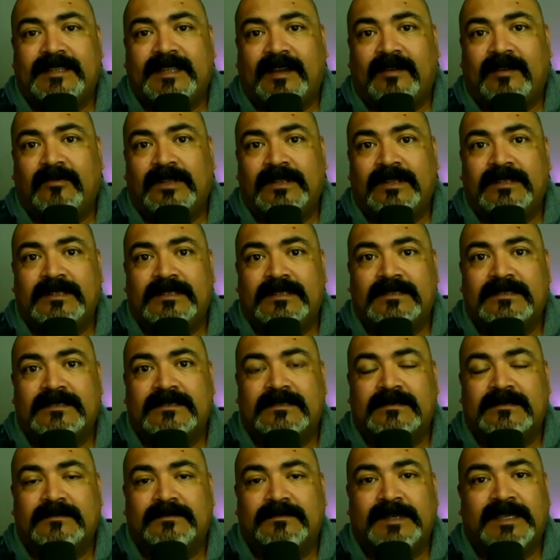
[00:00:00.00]
with us
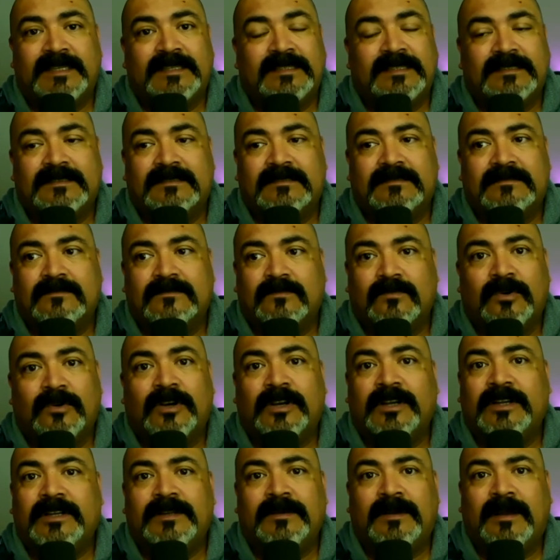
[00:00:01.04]
because we're
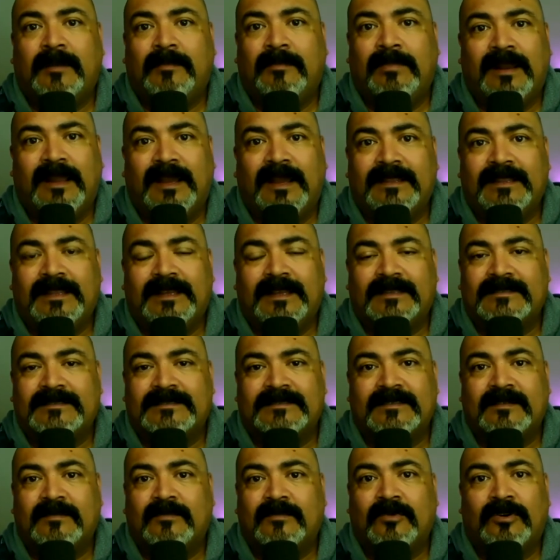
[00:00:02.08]
going to apply that
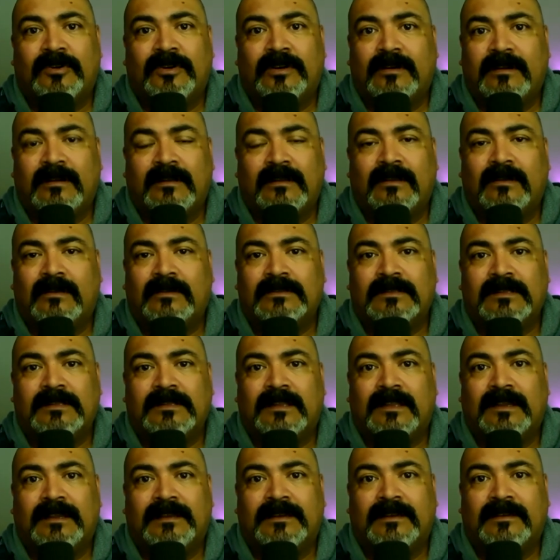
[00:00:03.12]
somewhere along the
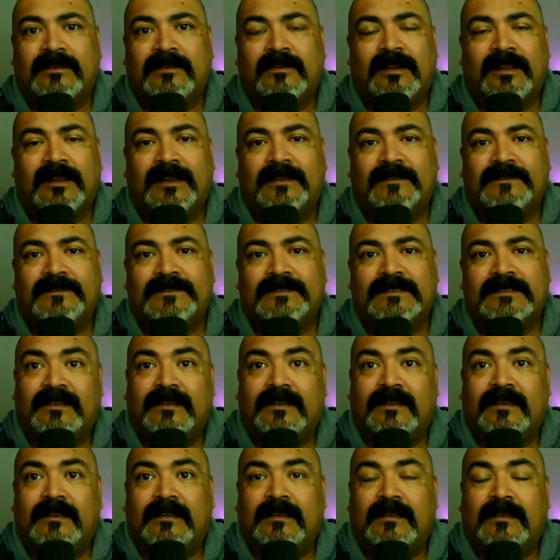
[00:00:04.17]
line in our lives.
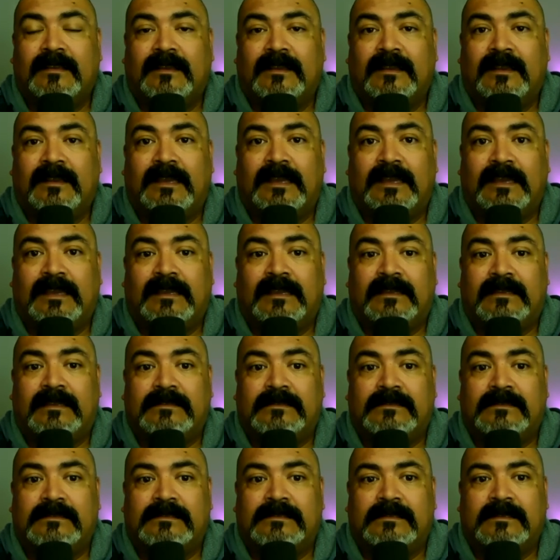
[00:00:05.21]

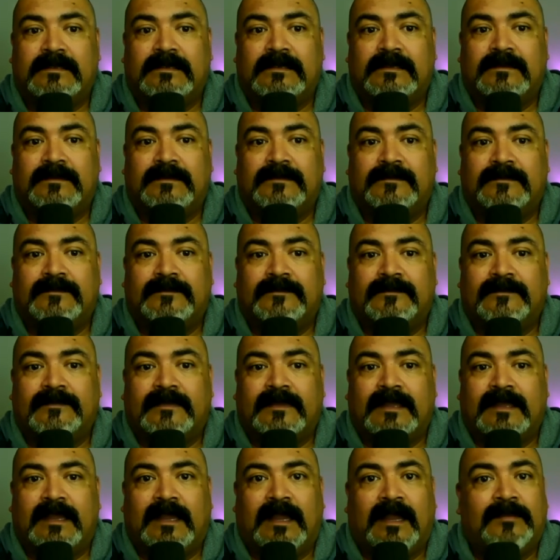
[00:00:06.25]
And
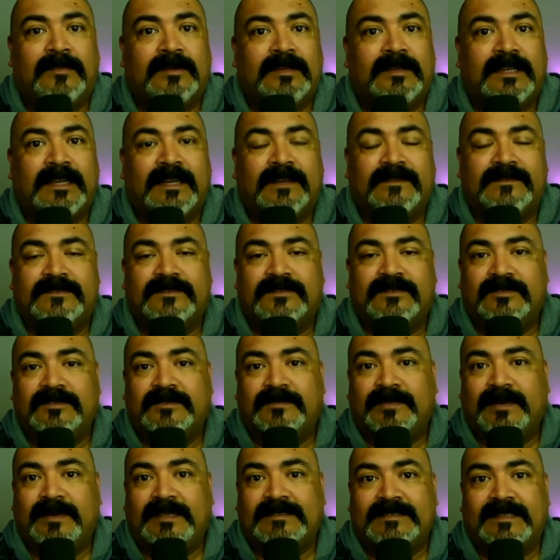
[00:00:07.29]
I'm going to have to do the
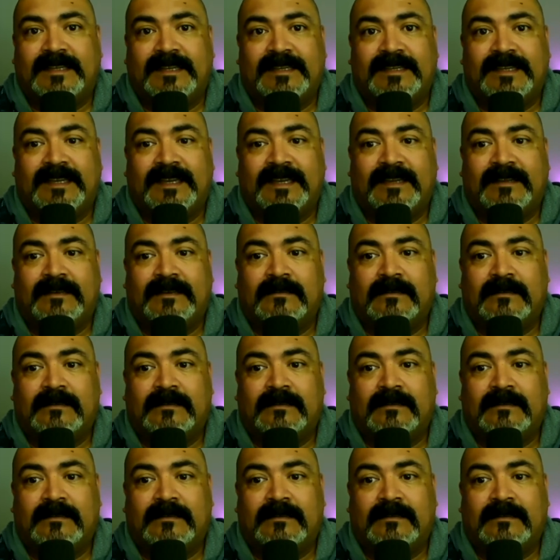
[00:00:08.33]
best I can.